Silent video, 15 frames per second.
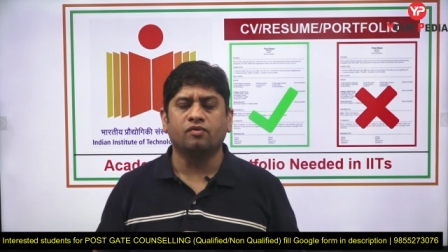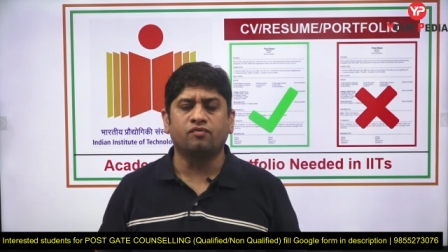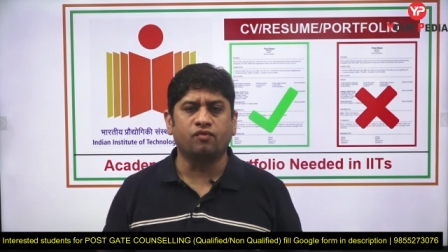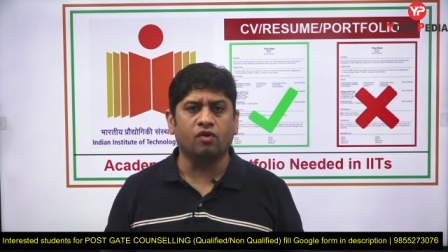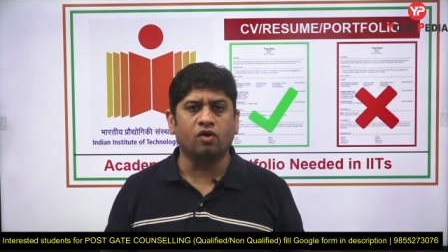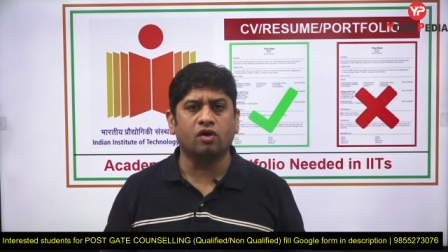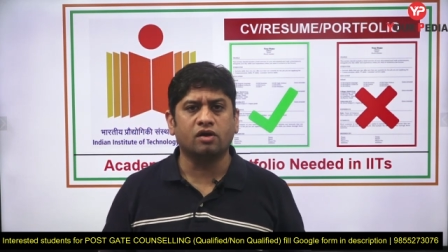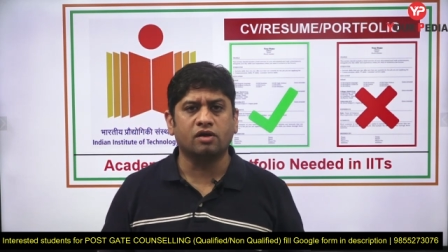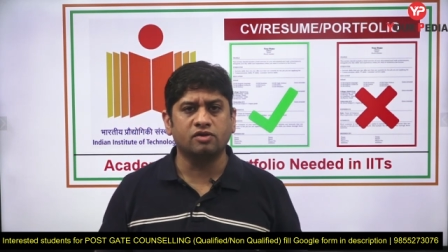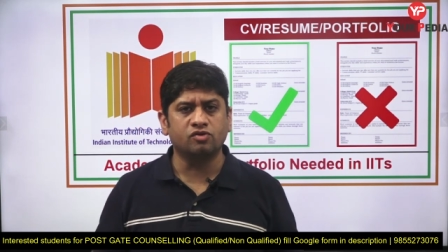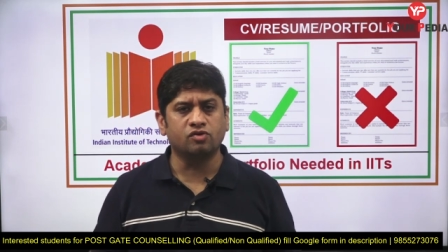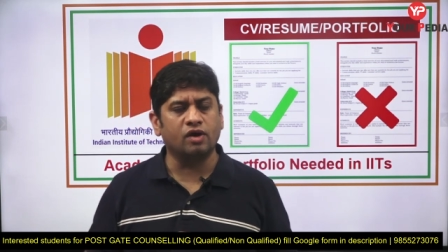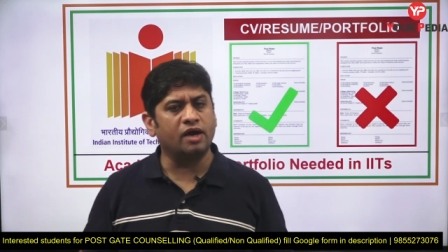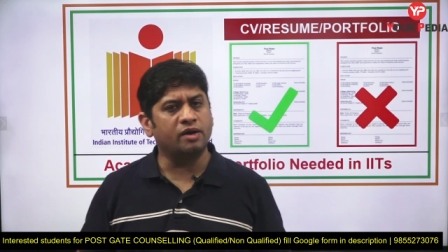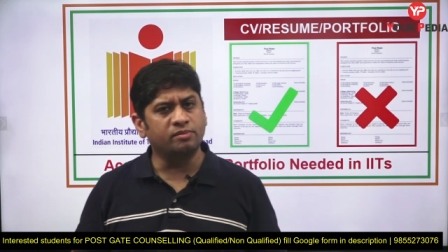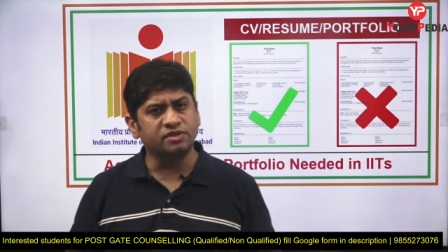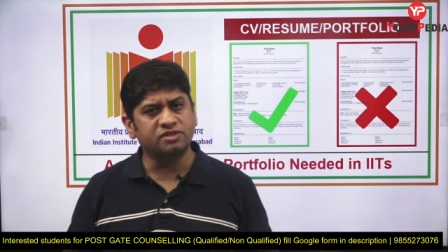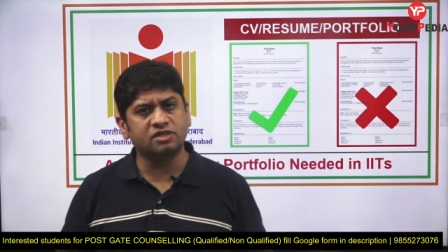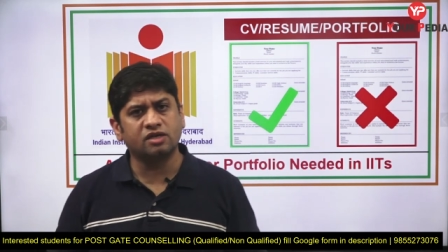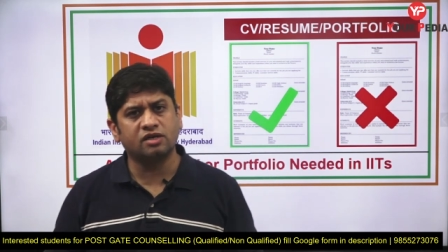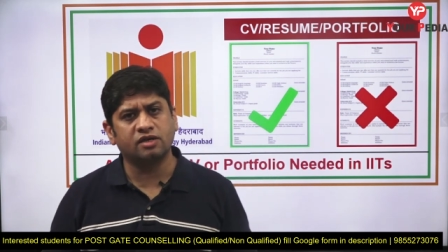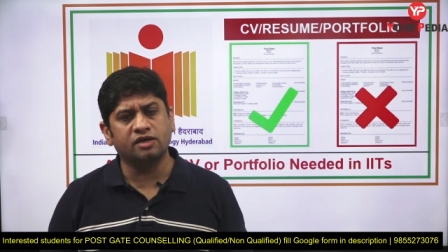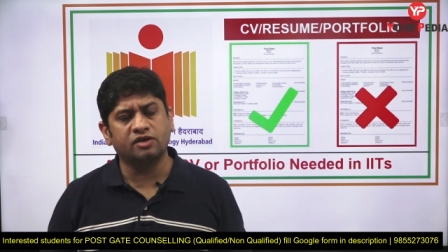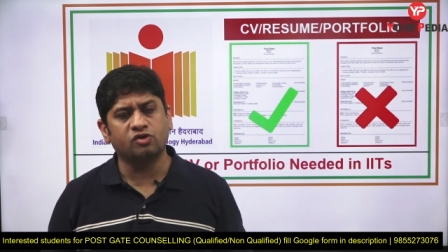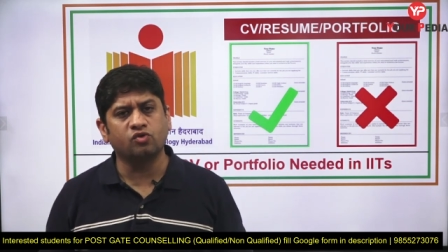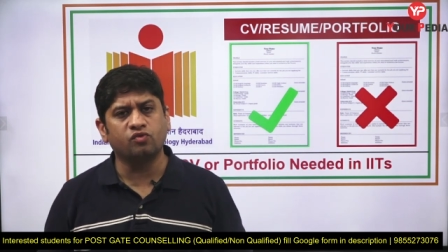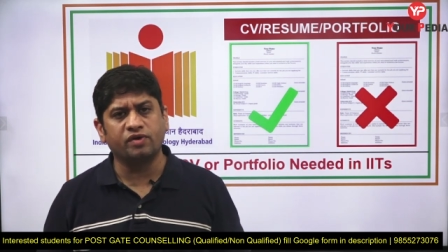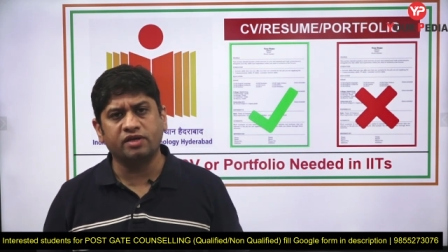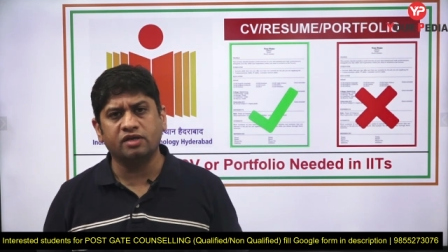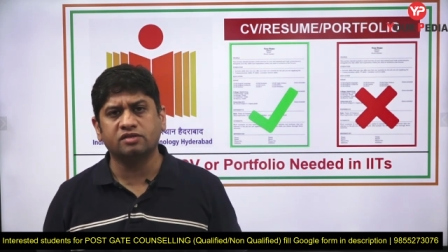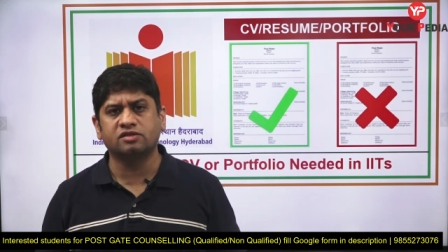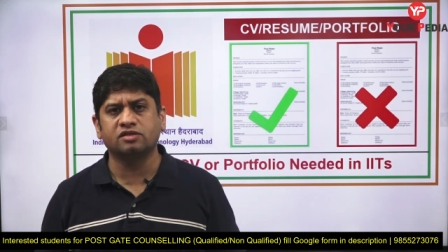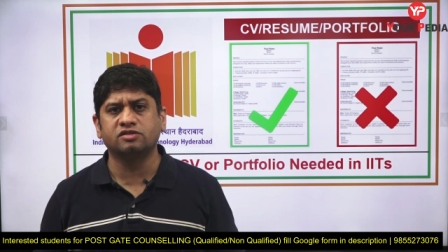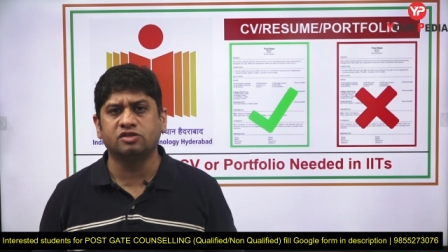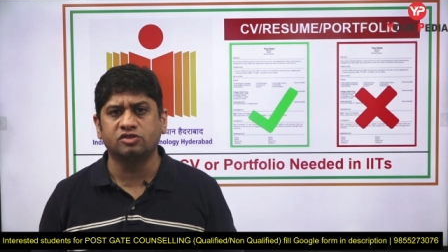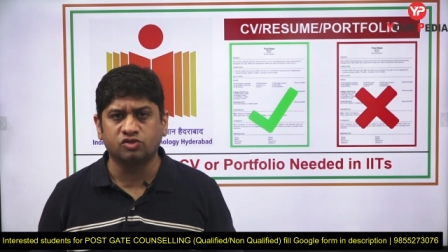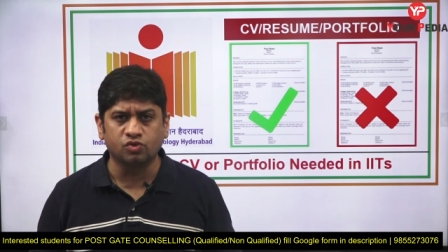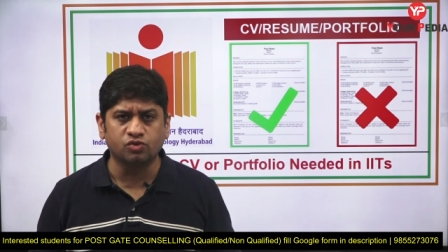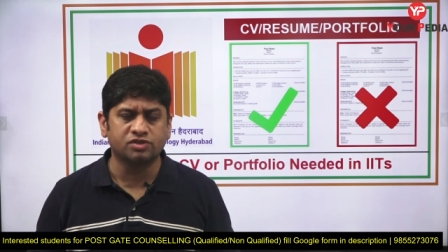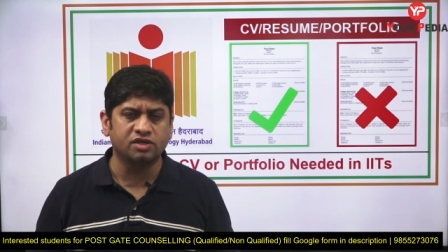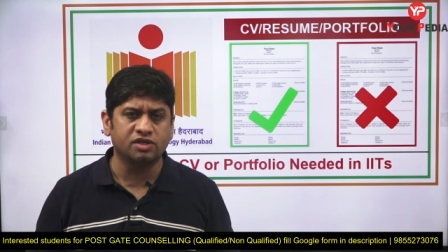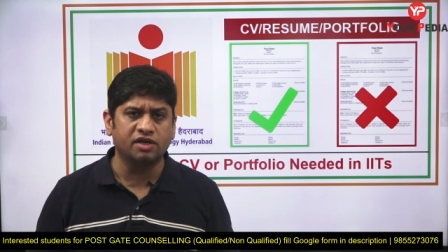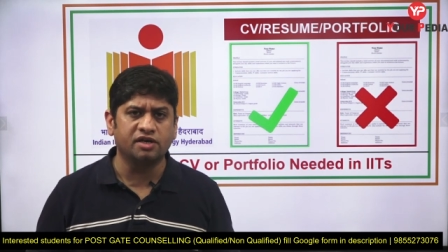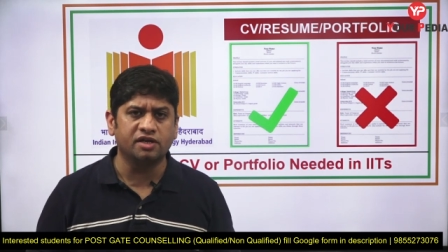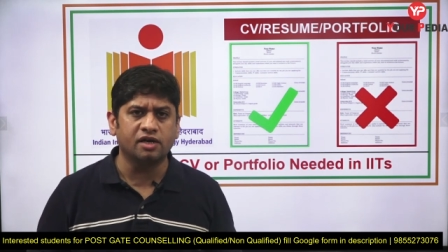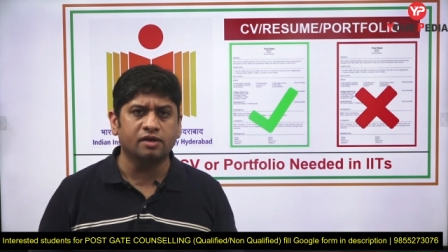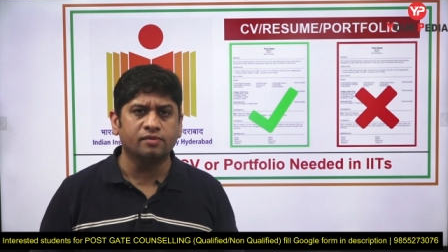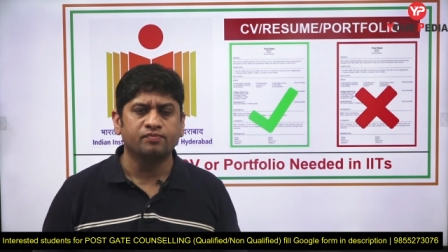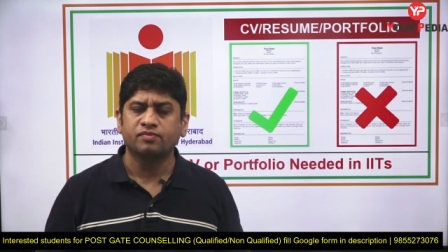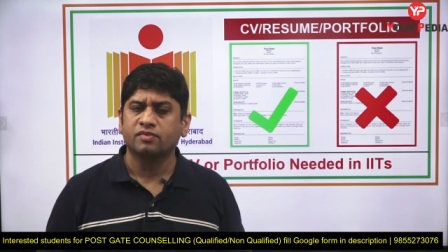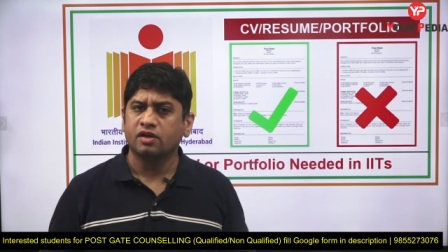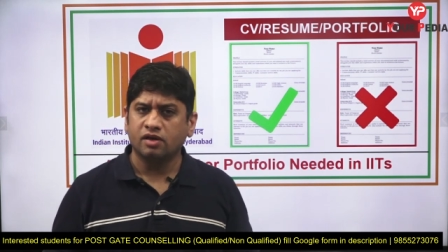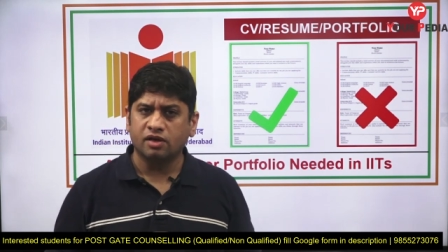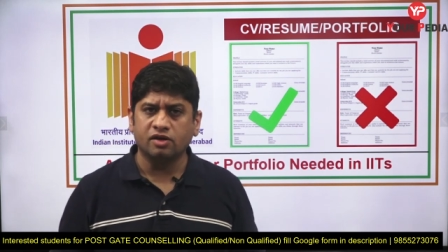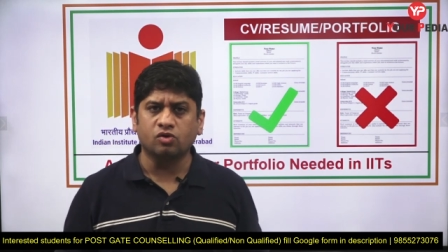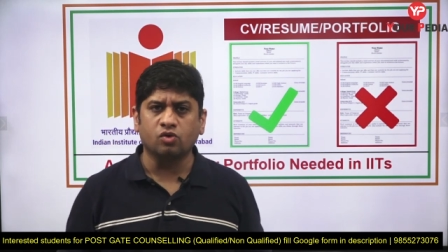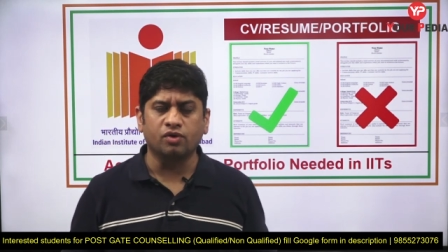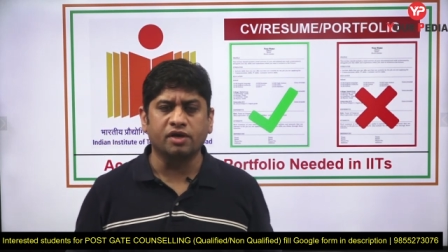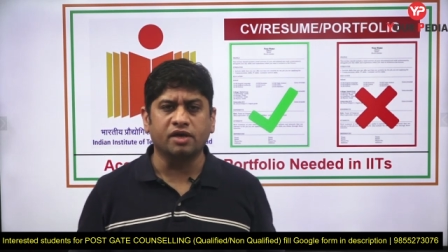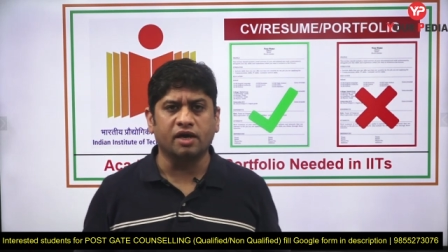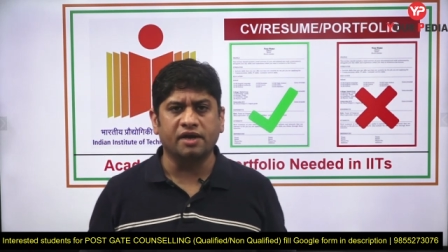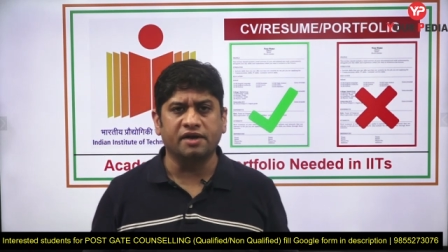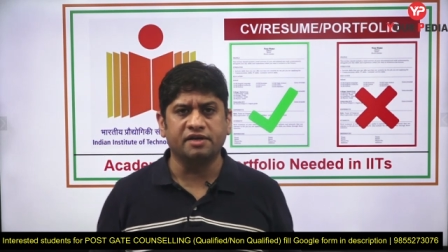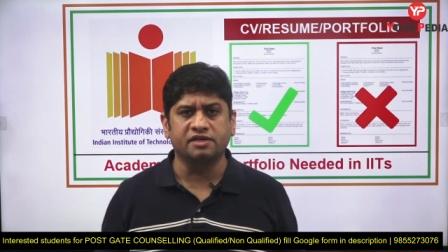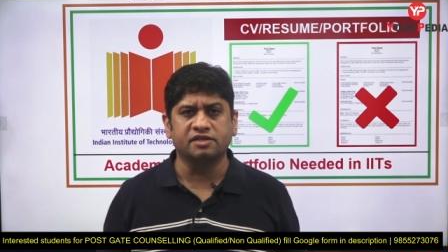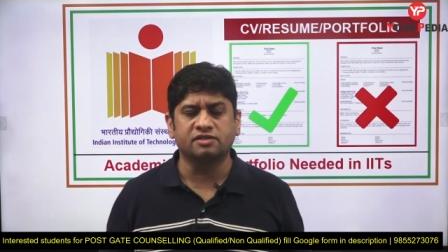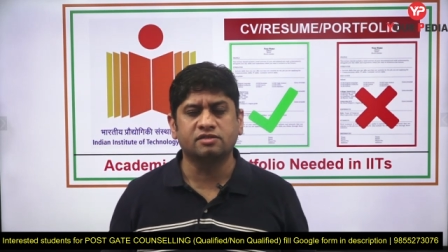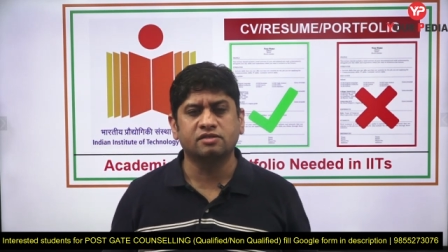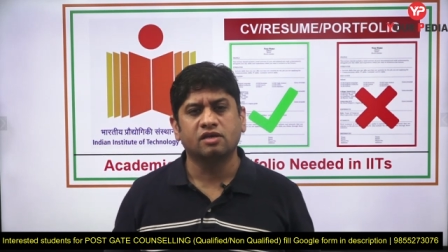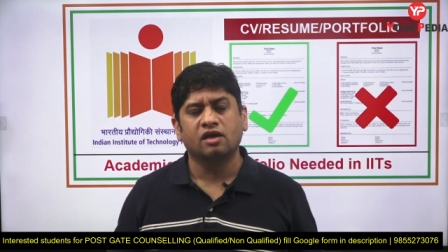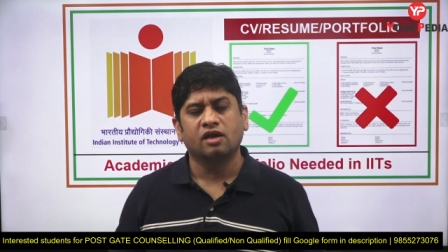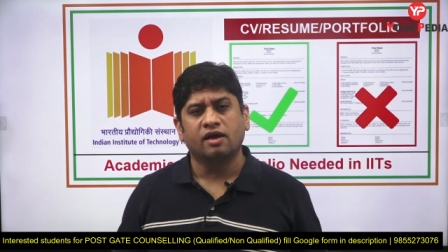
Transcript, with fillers: for admission into various institutes in India, including IITs.